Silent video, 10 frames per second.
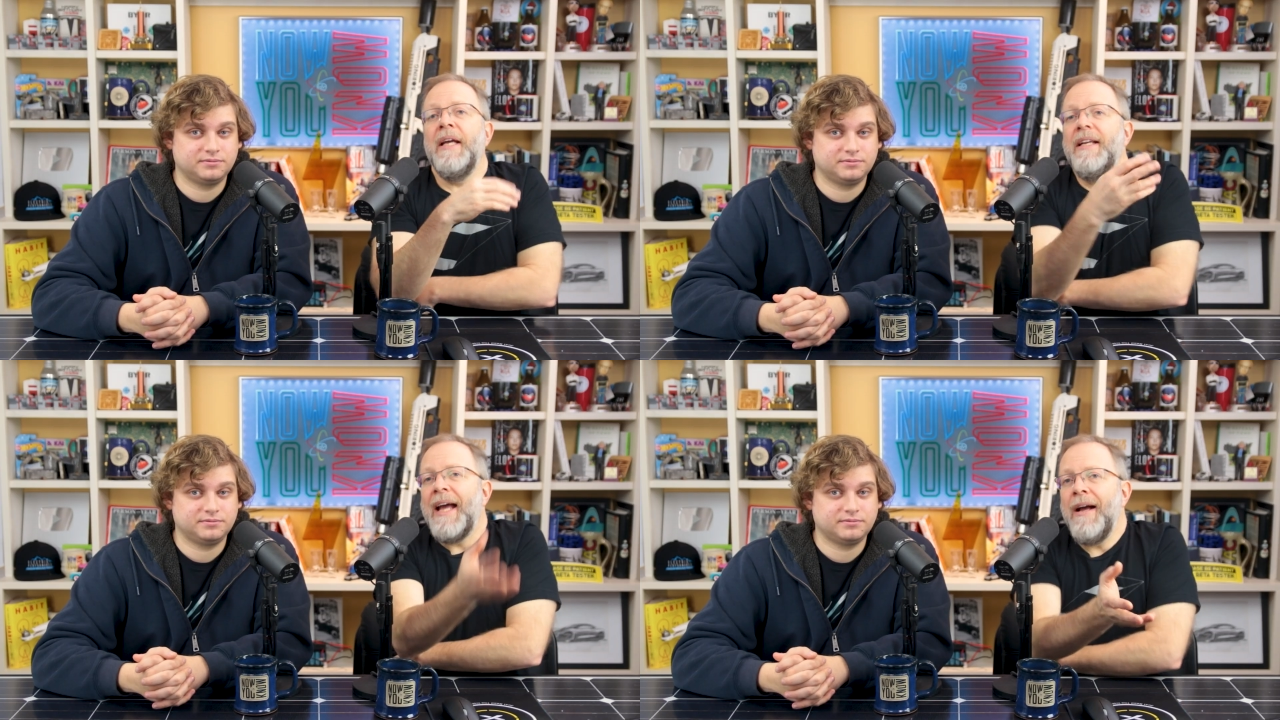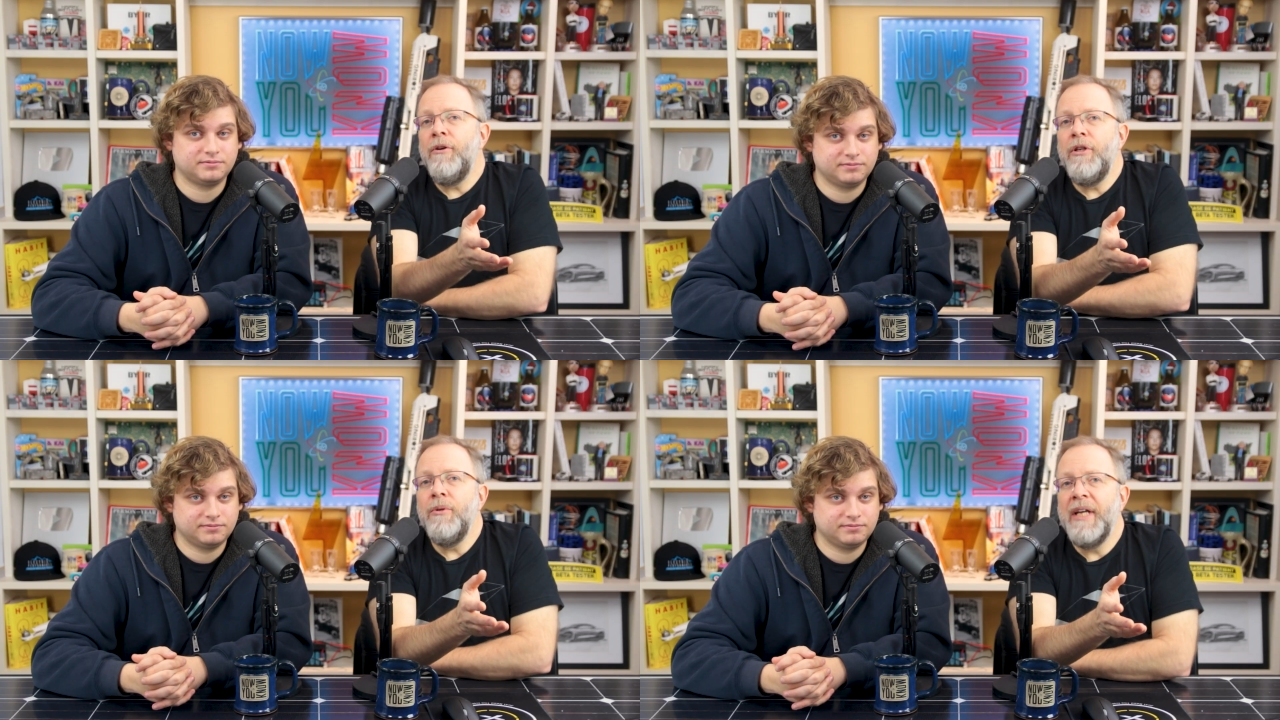Speaker 1: And how
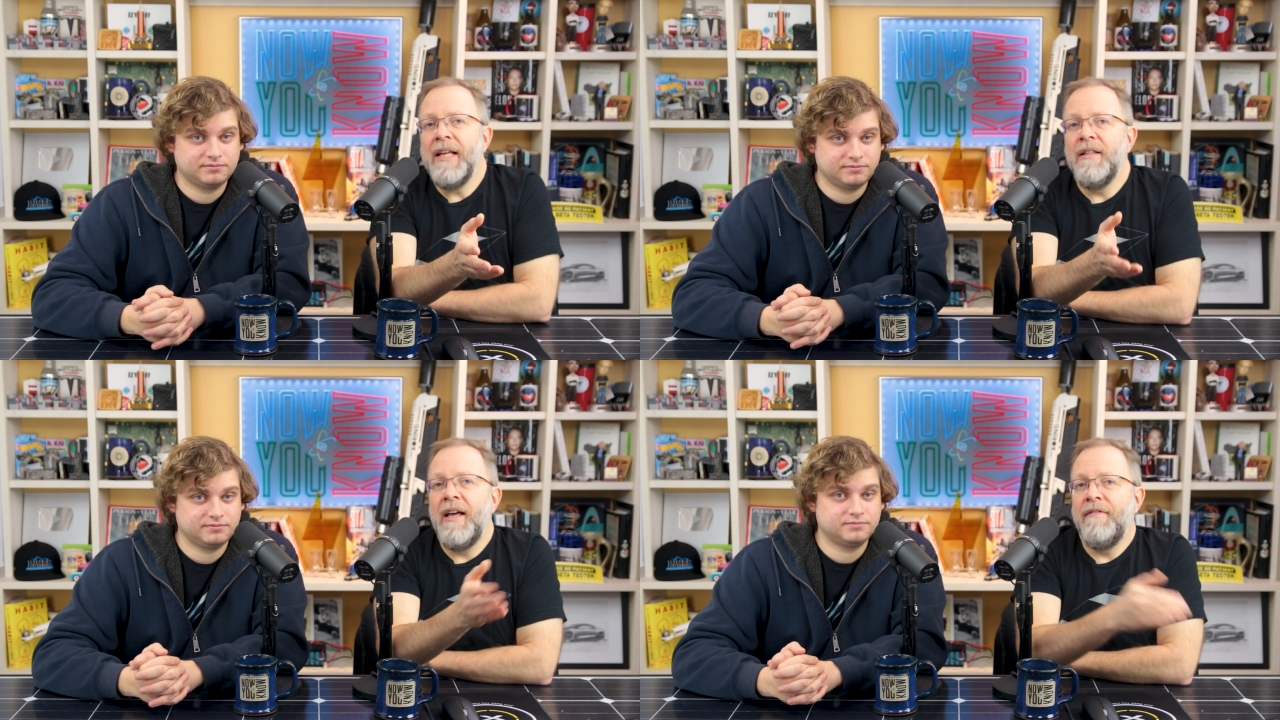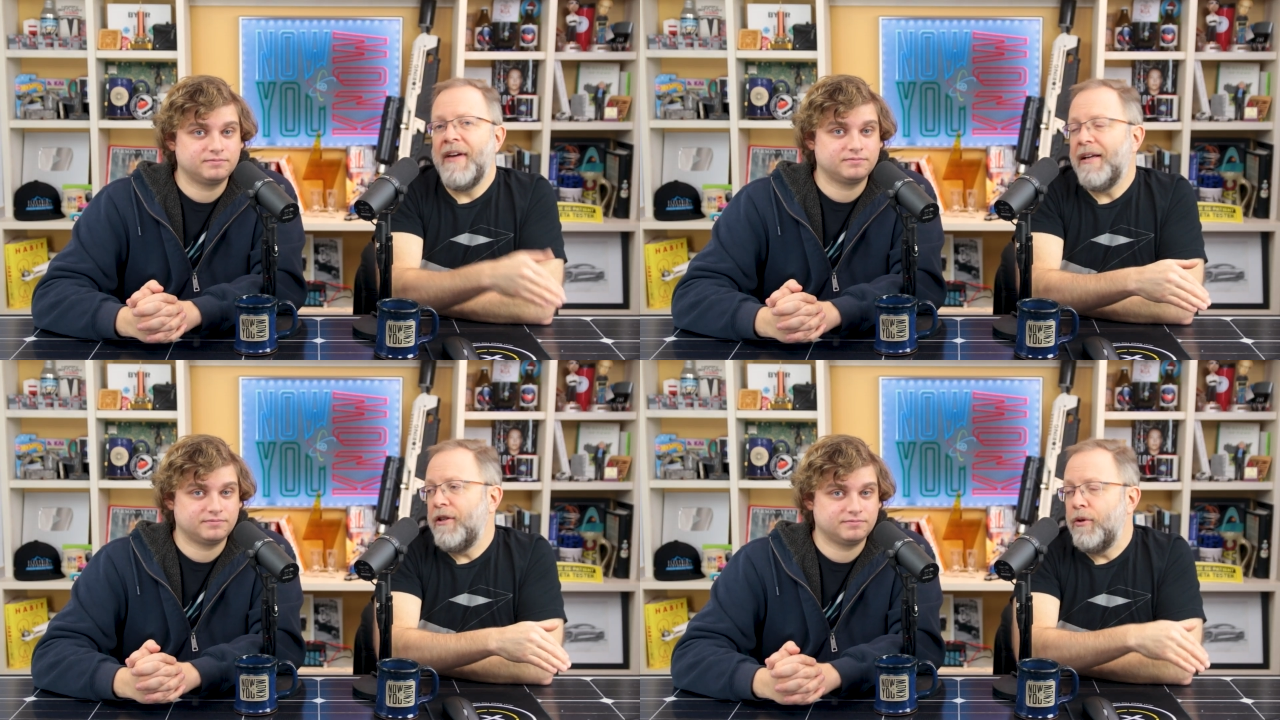do you get that
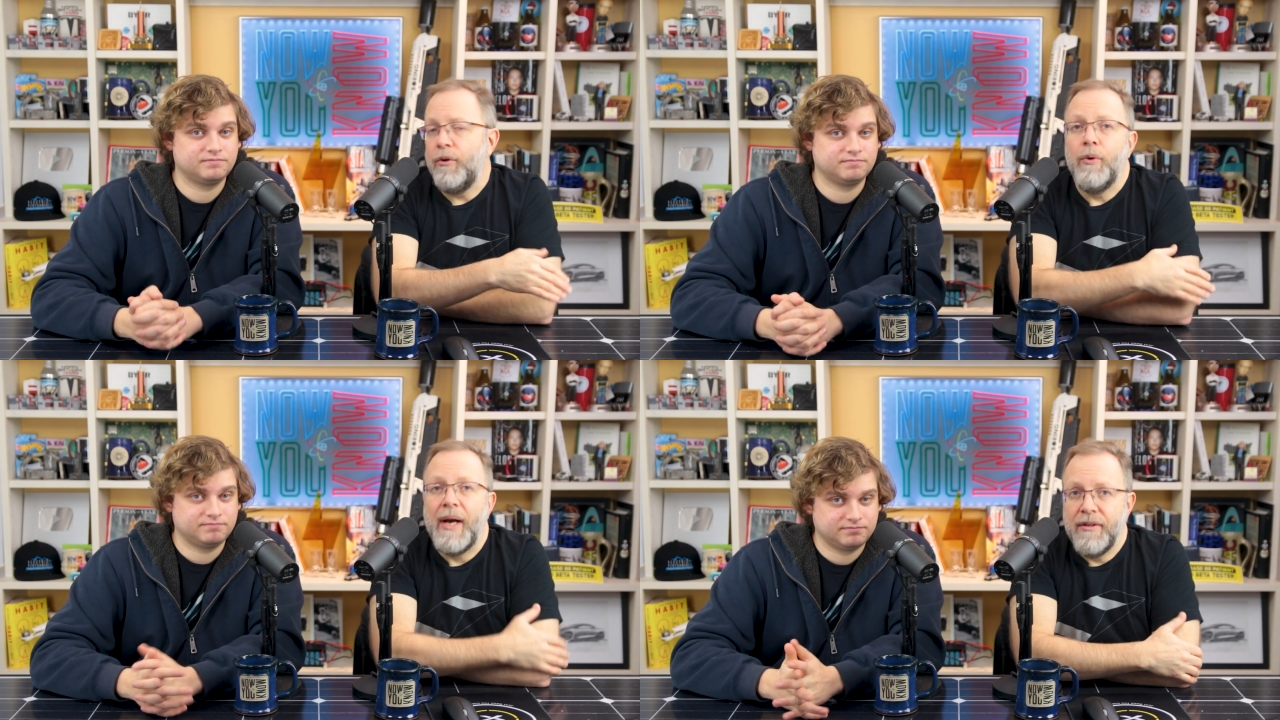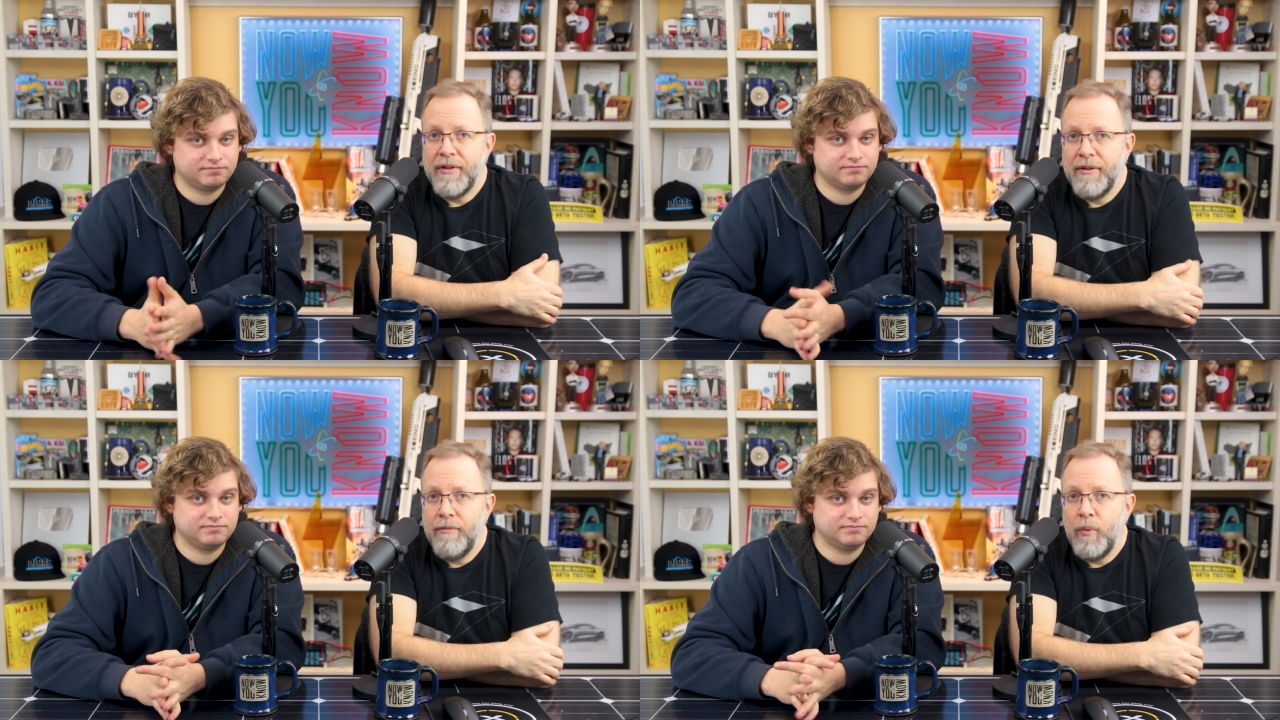value, you
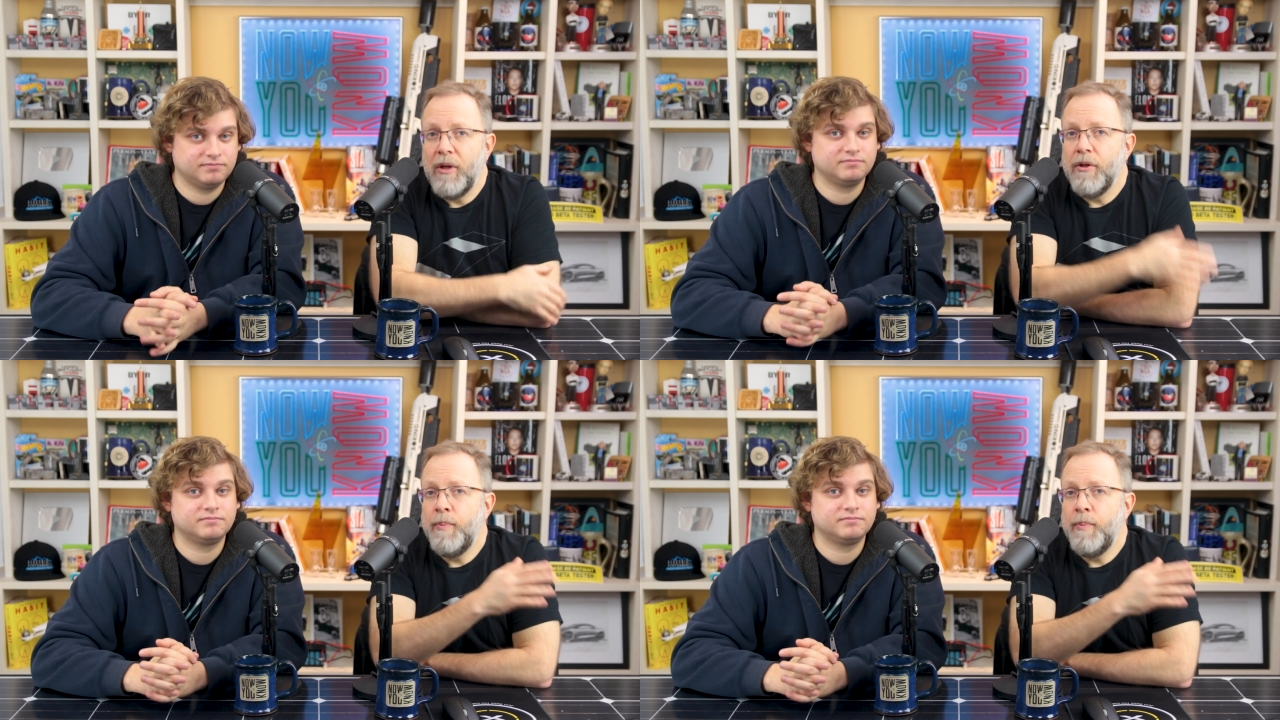ask? Well,